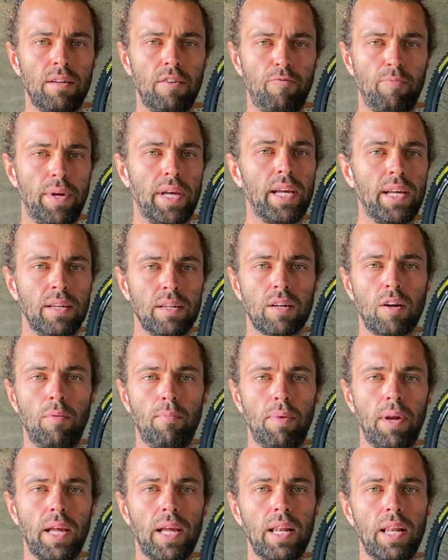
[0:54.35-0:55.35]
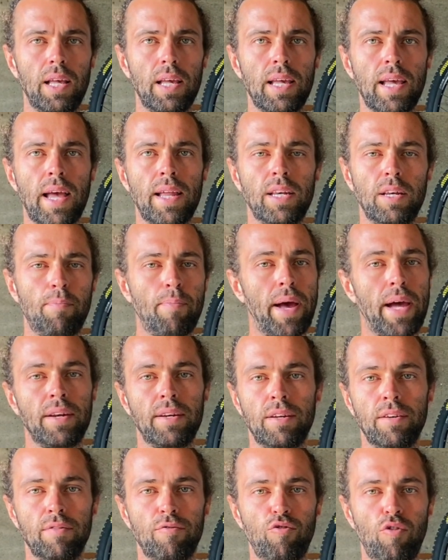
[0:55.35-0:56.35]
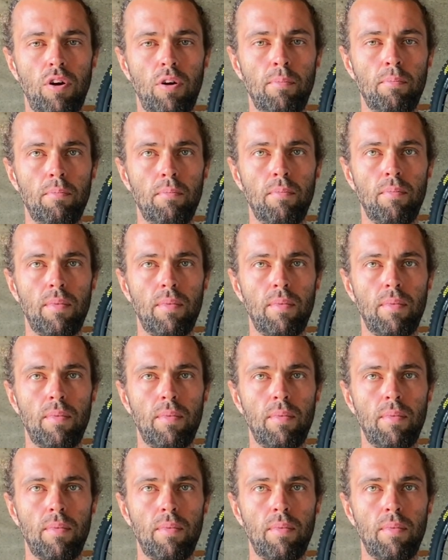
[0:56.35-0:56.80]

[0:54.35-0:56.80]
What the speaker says: I've been completely independent from